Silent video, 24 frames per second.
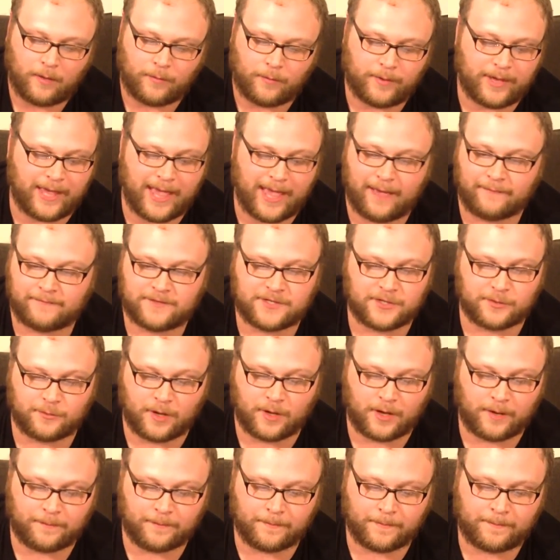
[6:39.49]
we have
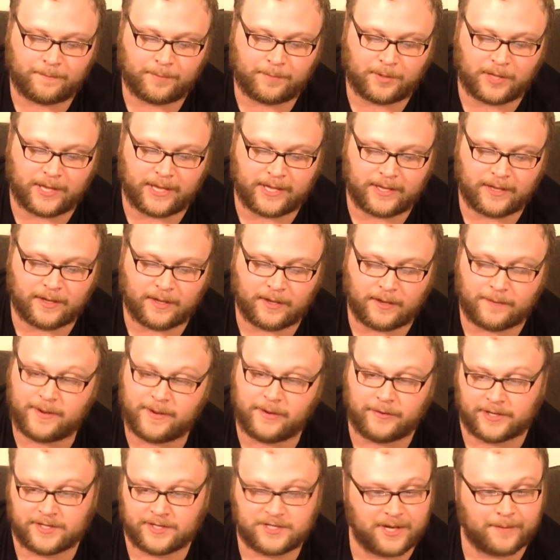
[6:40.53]
to play
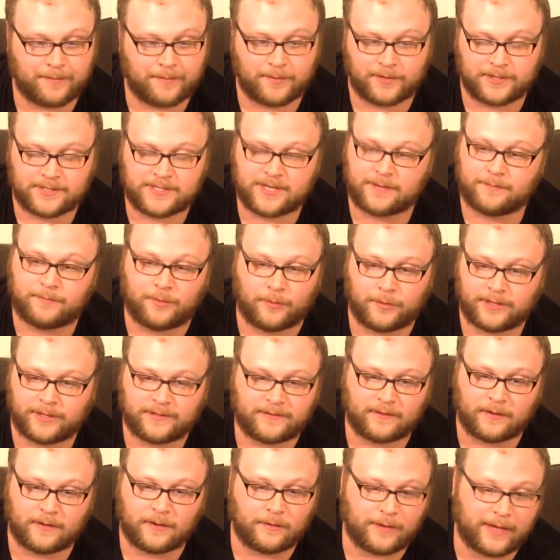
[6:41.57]
Emeria Shepherd at some
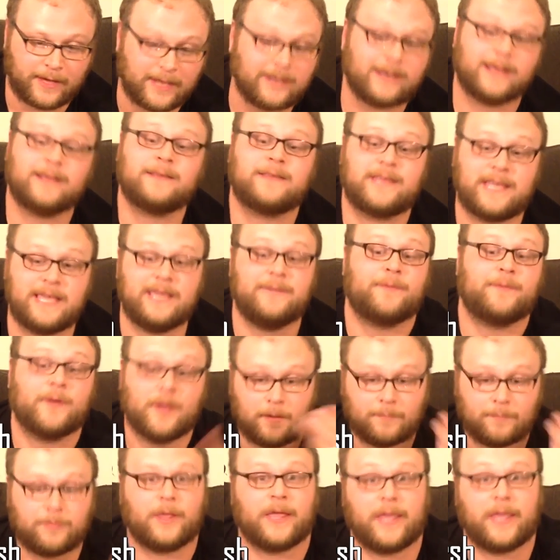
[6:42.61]
point, so and keep
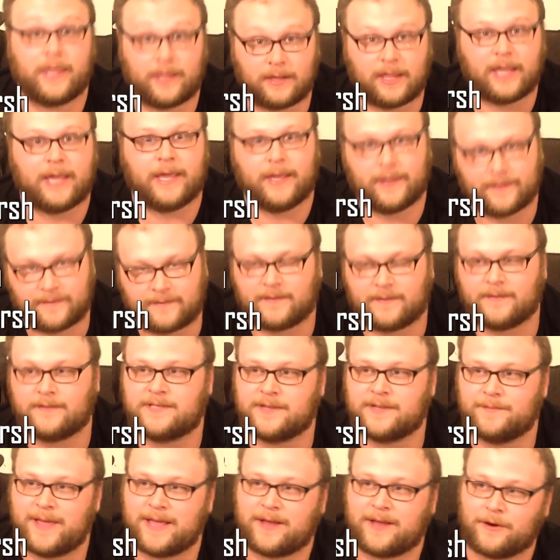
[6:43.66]
playing lands
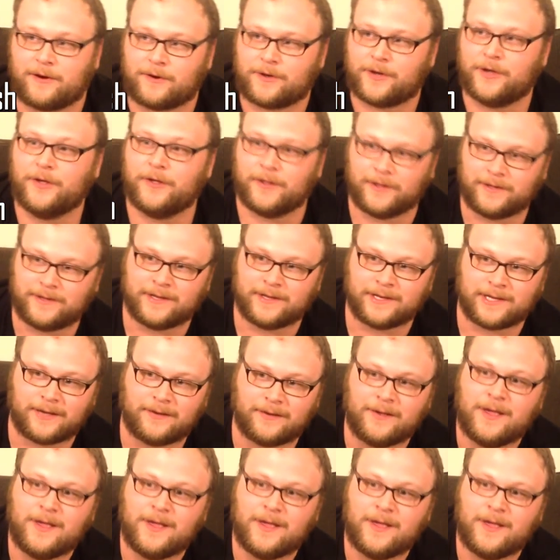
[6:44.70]
to make her good,